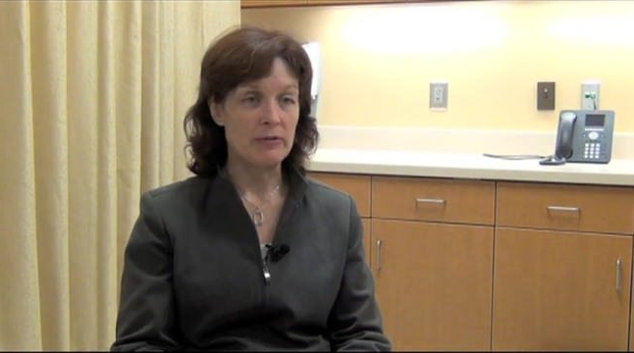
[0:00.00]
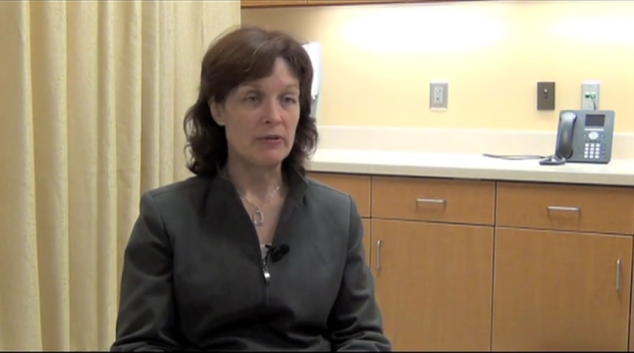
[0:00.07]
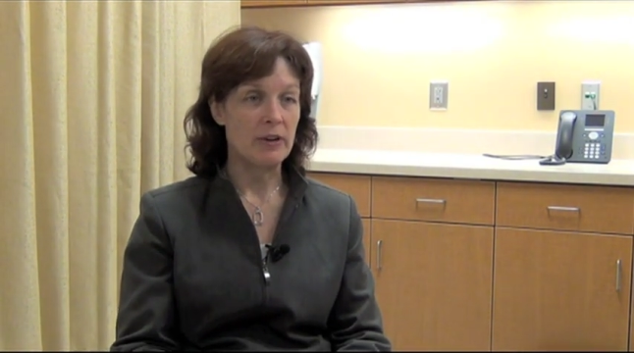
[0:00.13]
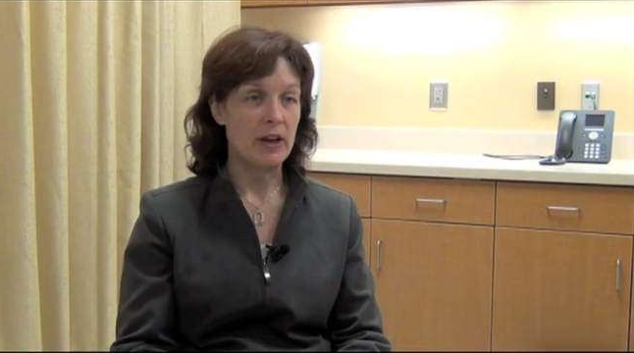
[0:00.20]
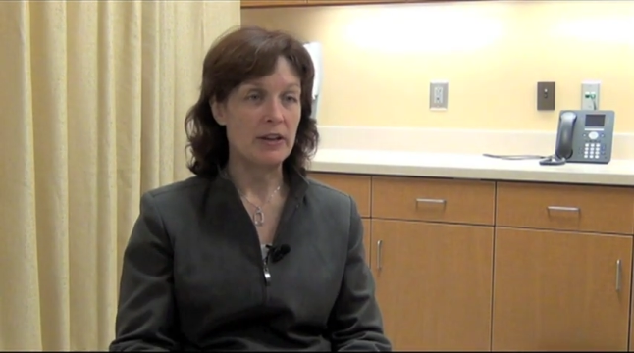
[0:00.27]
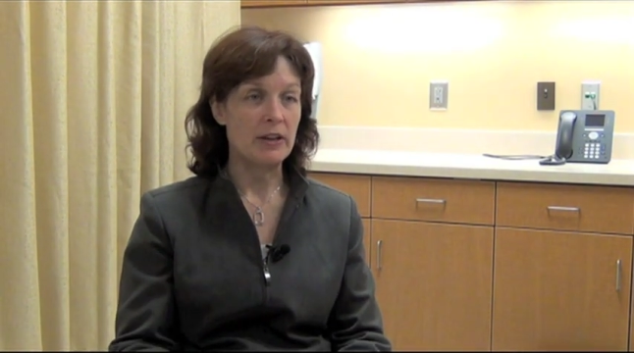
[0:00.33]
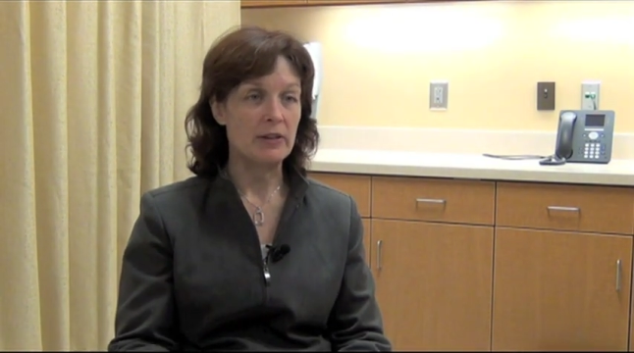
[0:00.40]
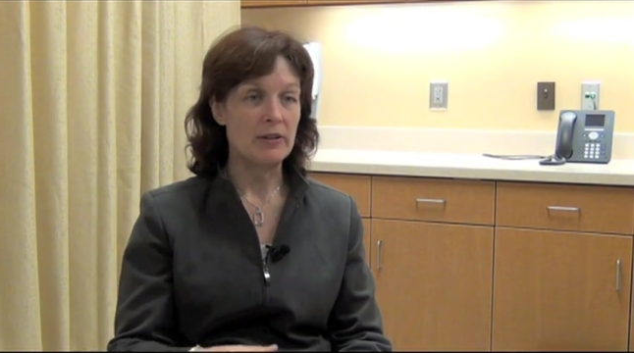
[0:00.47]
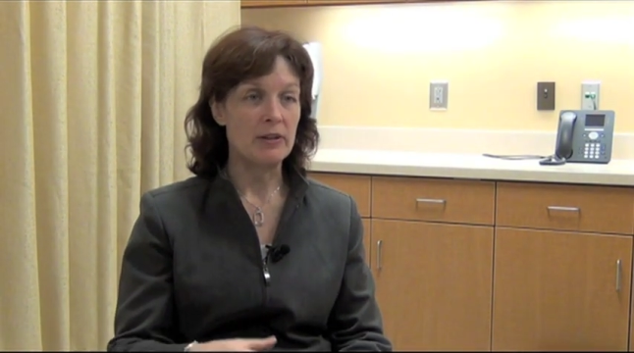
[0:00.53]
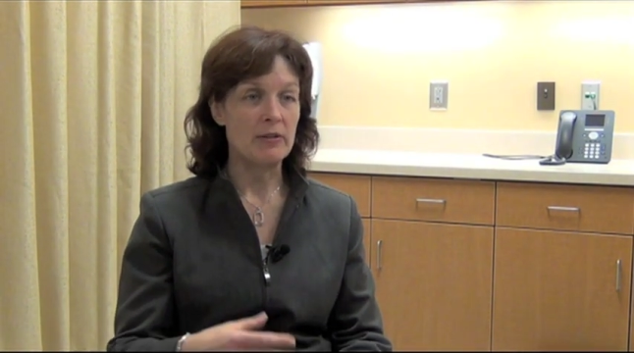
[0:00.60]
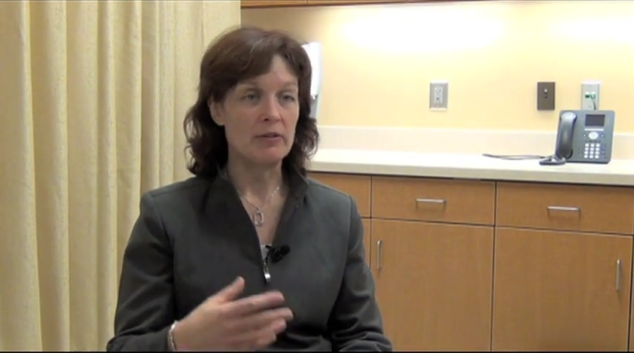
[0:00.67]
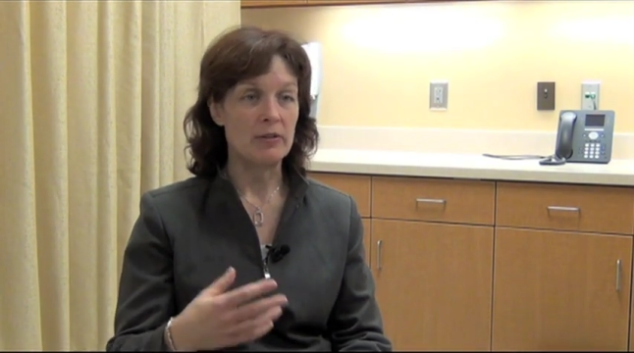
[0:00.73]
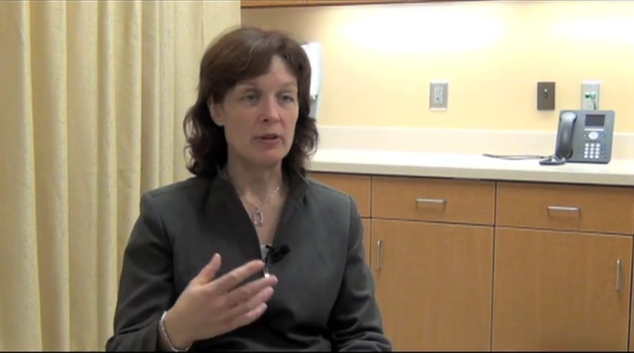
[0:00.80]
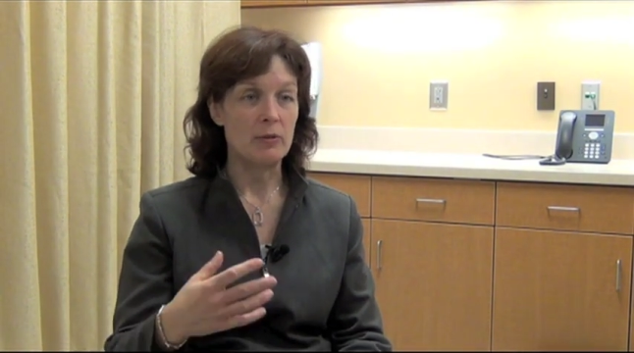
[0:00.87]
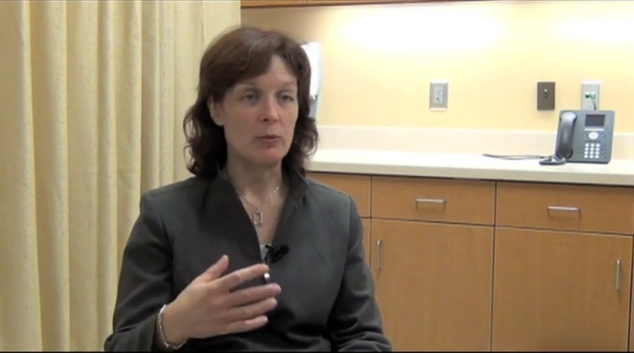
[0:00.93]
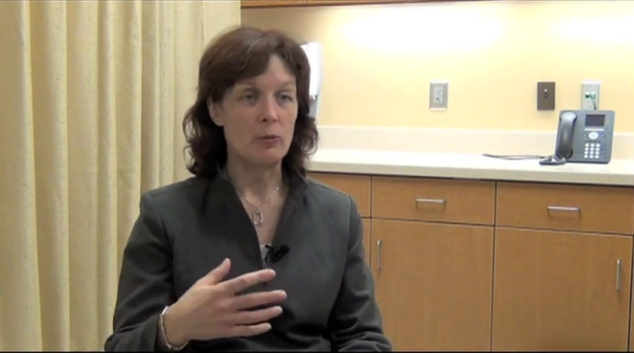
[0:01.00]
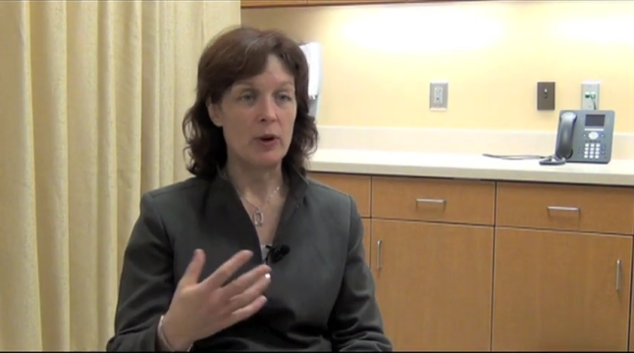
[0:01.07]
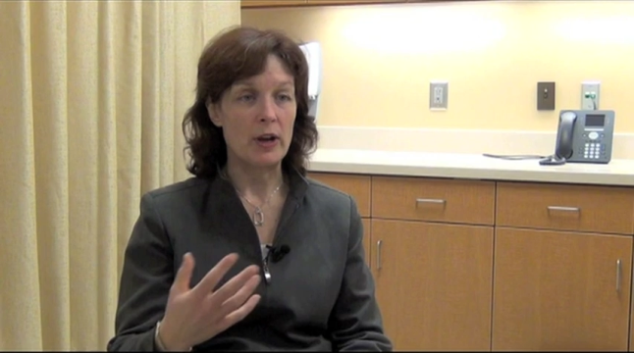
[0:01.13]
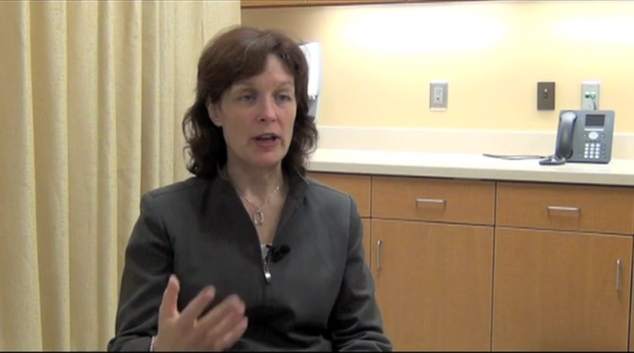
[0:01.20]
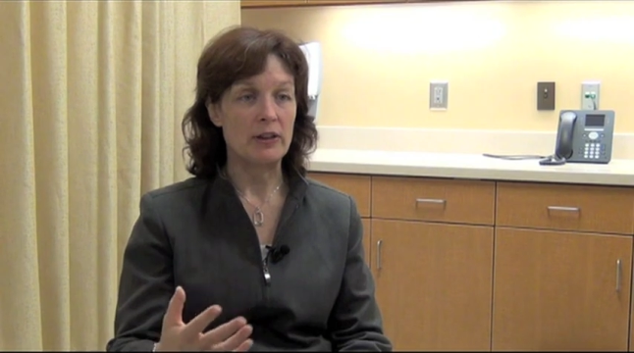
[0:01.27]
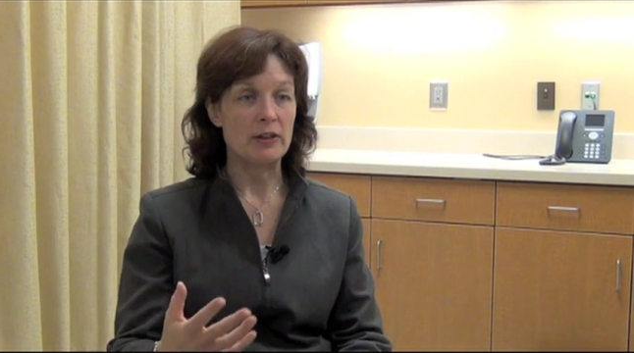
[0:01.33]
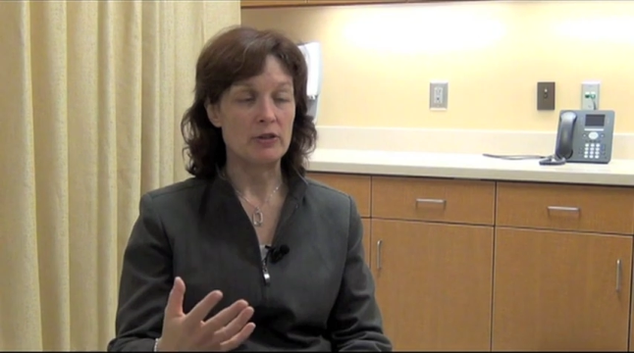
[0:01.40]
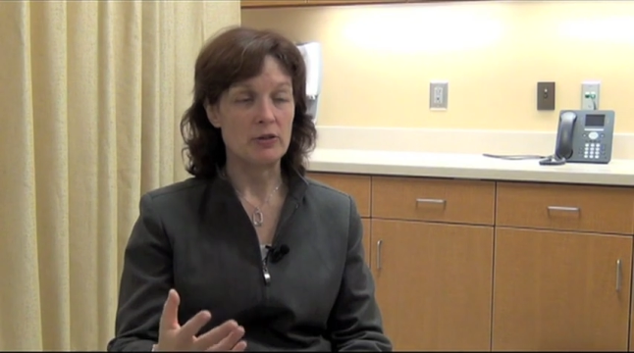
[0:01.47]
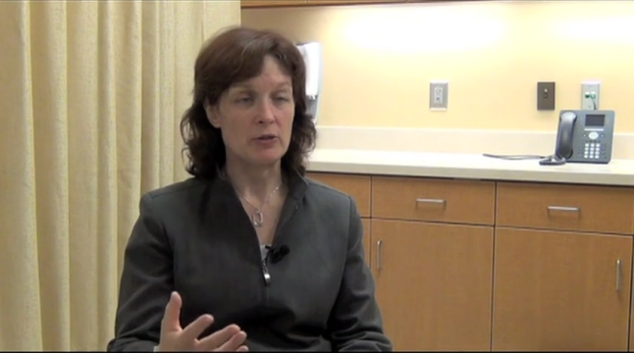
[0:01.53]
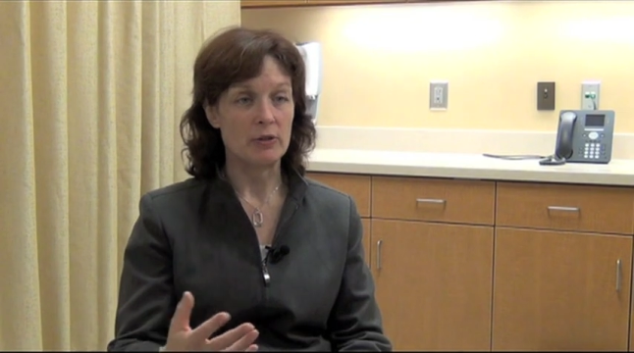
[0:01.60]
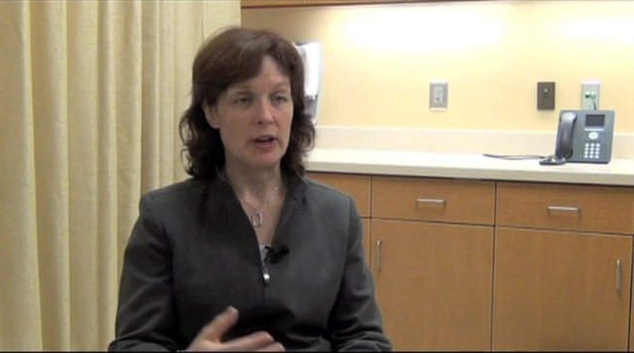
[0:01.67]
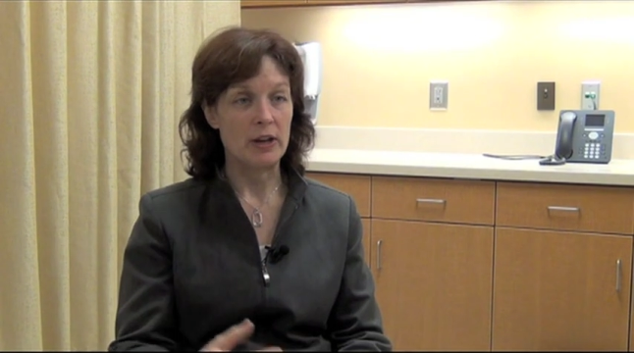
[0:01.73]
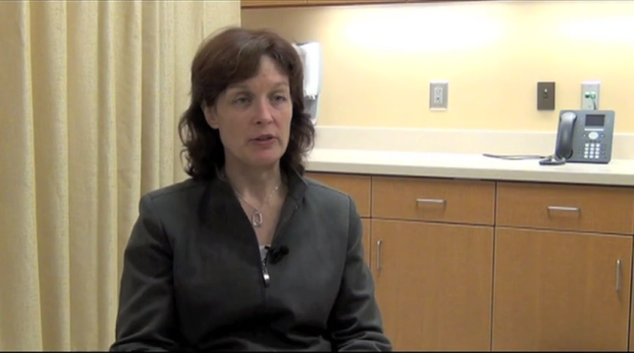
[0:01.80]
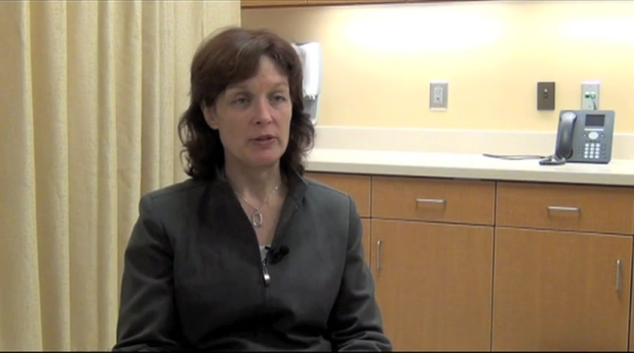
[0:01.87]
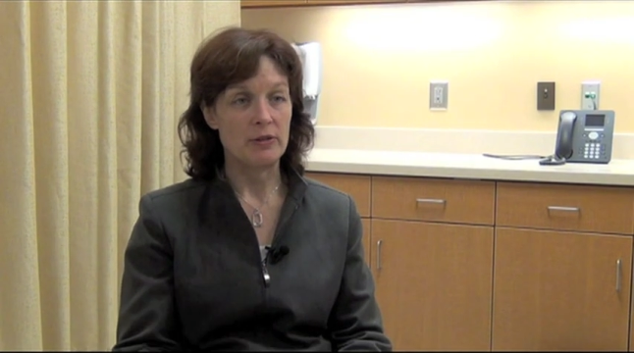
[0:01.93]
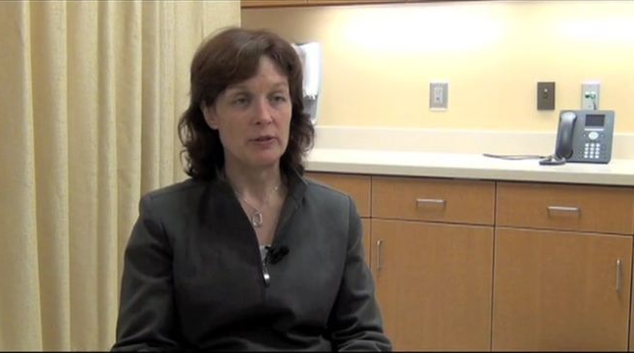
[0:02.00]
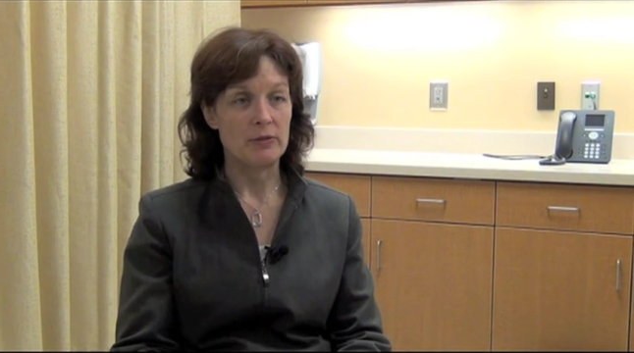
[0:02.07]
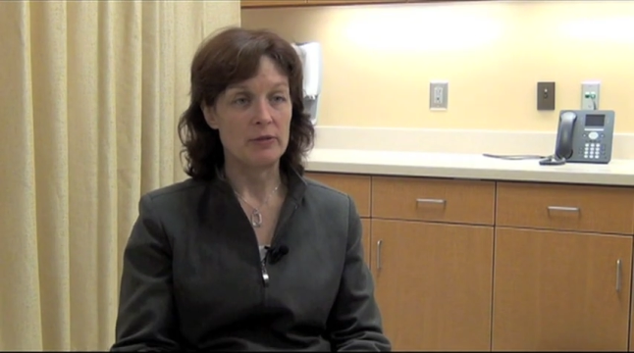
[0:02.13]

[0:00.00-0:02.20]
find a different way to try to,